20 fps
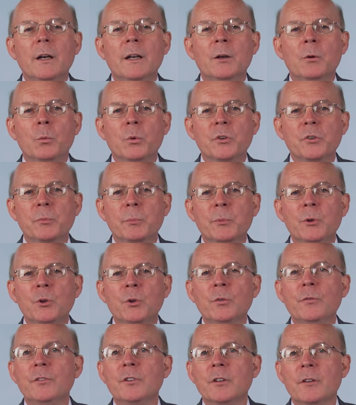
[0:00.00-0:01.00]
it was
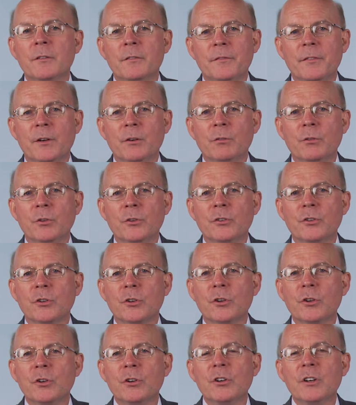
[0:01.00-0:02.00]
moved to the Federal
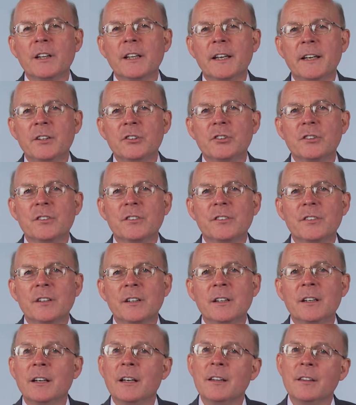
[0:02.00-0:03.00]
Security
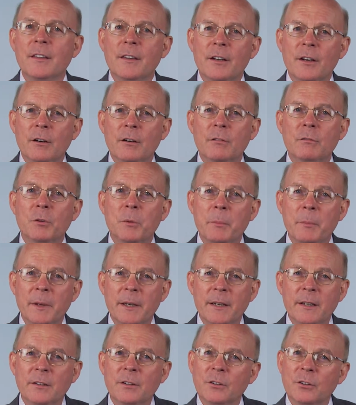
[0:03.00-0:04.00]
Agency, and there it
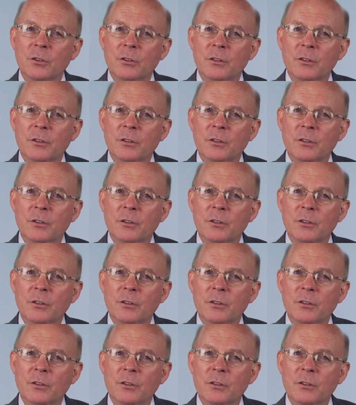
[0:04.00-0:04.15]
remained until